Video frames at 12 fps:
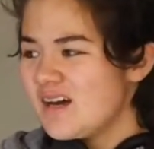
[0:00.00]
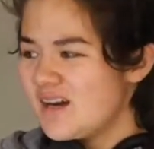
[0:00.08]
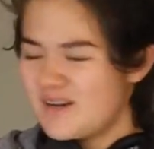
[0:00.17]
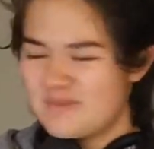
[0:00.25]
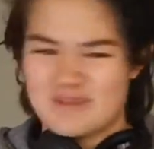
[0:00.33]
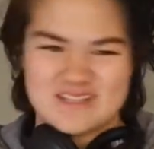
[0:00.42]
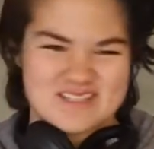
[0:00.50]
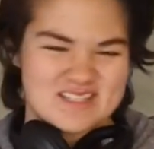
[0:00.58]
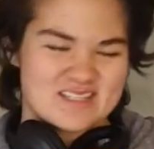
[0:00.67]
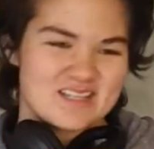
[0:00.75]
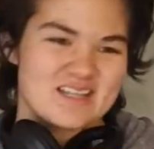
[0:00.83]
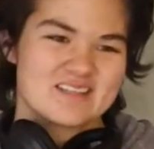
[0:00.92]
um,
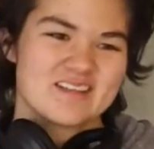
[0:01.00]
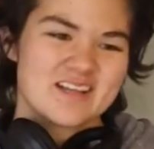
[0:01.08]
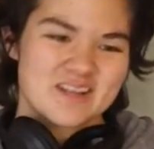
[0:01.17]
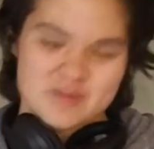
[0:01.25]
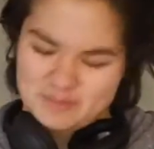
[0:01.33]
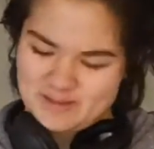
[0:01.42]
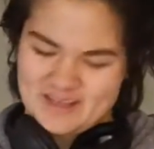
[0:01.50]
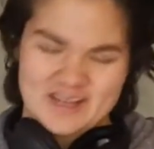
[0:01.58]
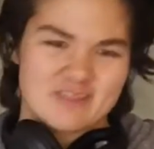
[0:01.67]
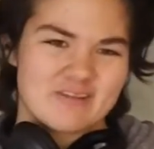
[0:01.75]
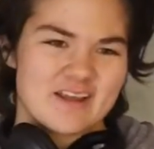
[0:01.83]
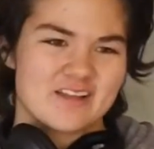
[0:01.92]
it's it's like you're
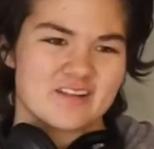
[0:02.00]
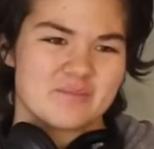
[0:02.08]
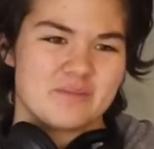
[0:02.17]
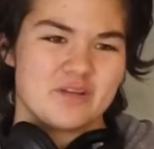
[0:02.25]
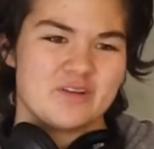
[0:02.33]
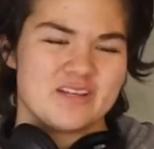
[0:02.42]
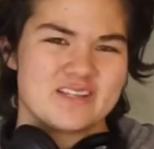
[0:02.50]
playing a regular mute.